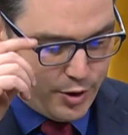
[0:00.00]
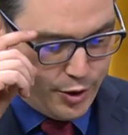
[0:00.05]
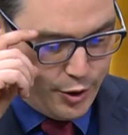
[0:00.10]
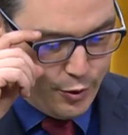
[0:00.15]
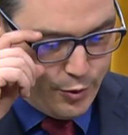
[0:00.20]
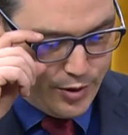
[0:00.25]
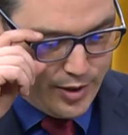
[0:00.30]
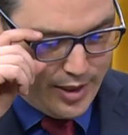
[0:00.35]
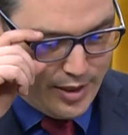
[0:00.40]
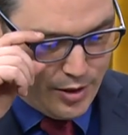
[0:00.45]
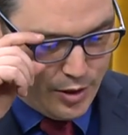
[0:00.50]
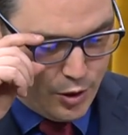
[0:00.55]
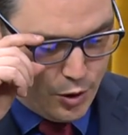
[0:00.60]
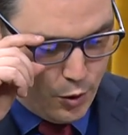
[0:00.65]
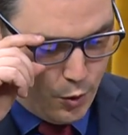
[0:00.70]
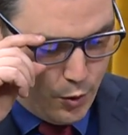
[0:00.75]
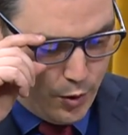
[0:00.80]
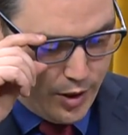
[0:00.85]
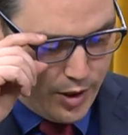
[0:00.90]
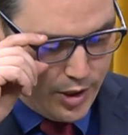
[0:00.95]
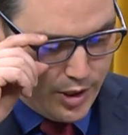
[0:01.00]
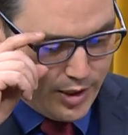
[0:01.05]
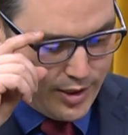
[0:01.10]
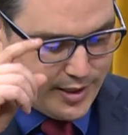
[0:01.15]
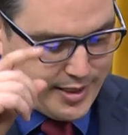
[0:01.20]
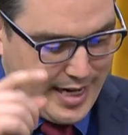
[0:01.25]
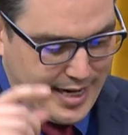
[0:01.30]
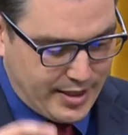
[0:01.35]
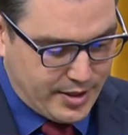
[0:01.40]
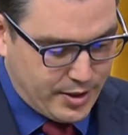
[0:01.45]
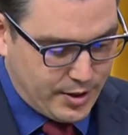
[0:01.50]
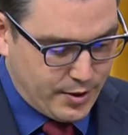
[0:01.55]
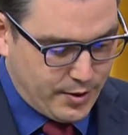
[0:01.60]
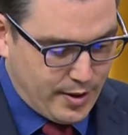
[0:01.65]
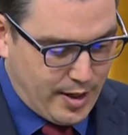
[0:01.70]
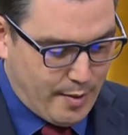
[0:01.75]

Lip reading: use and storage sector